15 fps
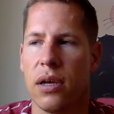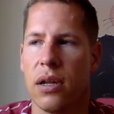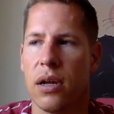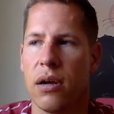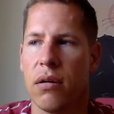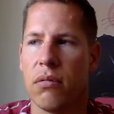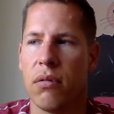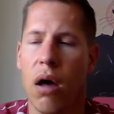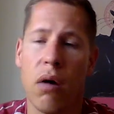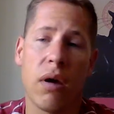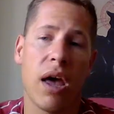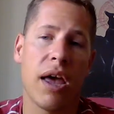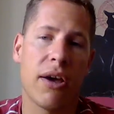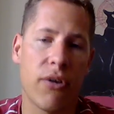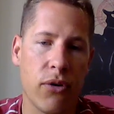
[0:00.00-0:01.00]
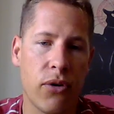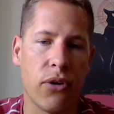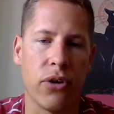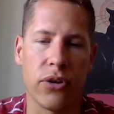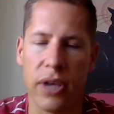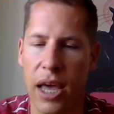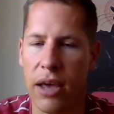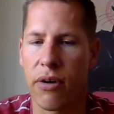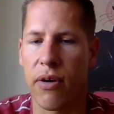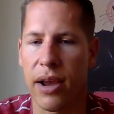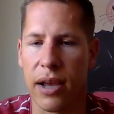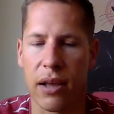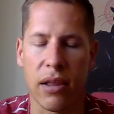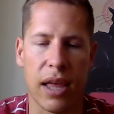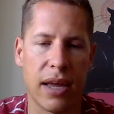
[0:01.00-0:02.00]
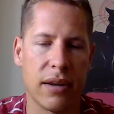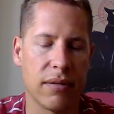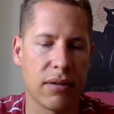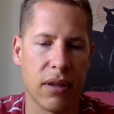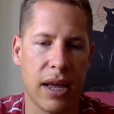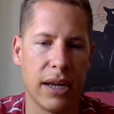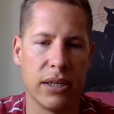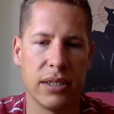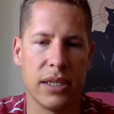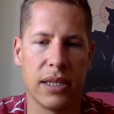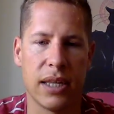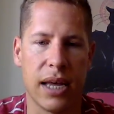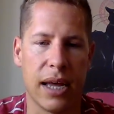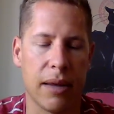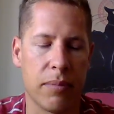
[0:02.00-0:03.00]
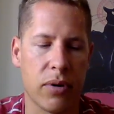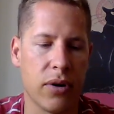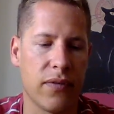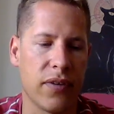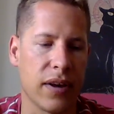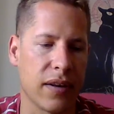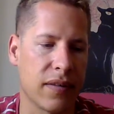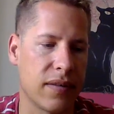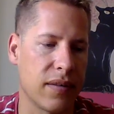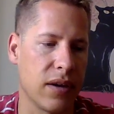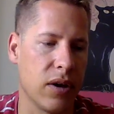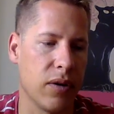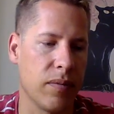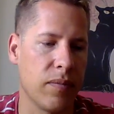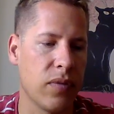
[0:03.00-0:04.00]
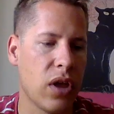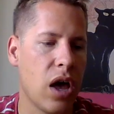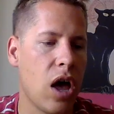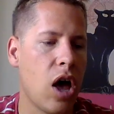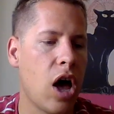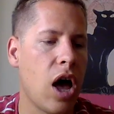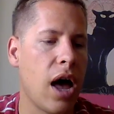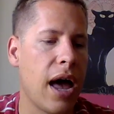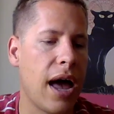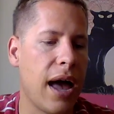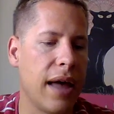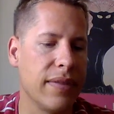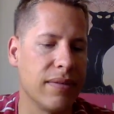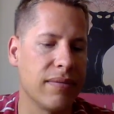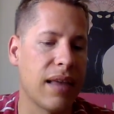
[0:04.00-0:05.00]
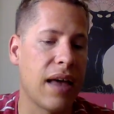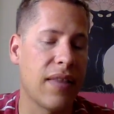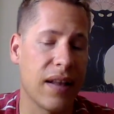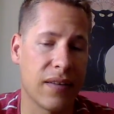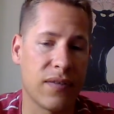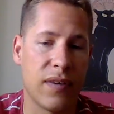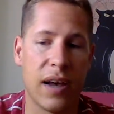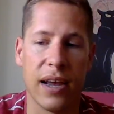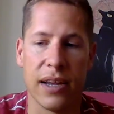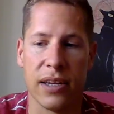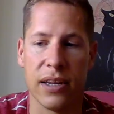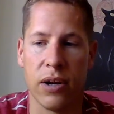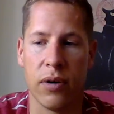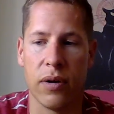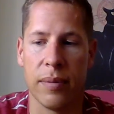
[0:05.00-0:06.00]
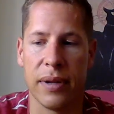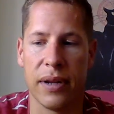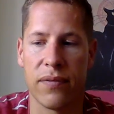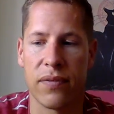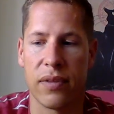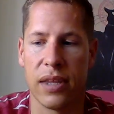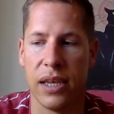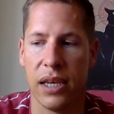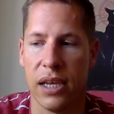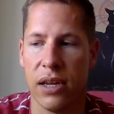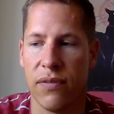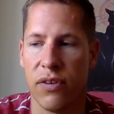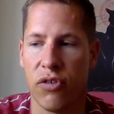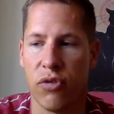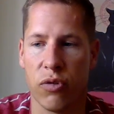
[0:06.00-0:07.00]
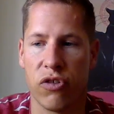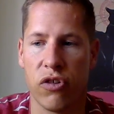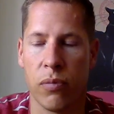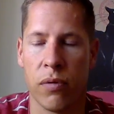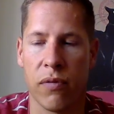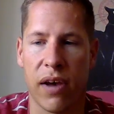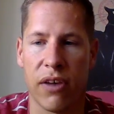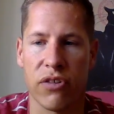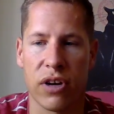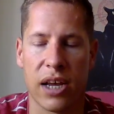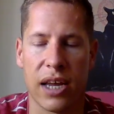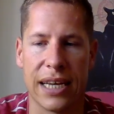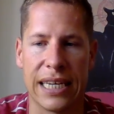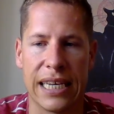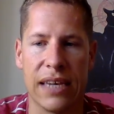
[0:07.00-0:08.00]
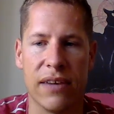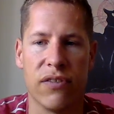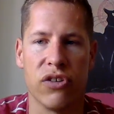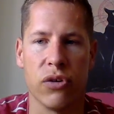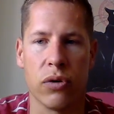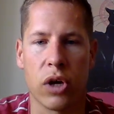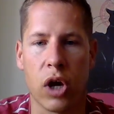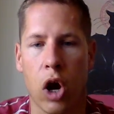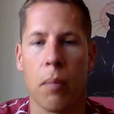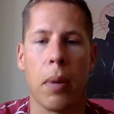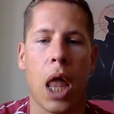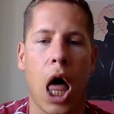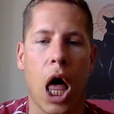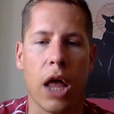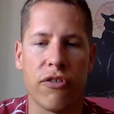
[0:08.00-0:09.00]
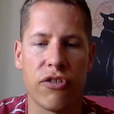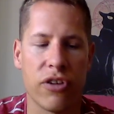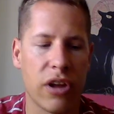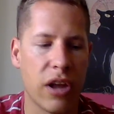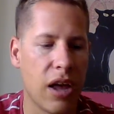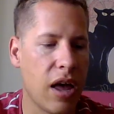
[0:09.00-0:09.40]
Okay, cool, yeah, great, glad you did that, perfect, and that's fine, if the individual supervisor kind of gives you carte blanche.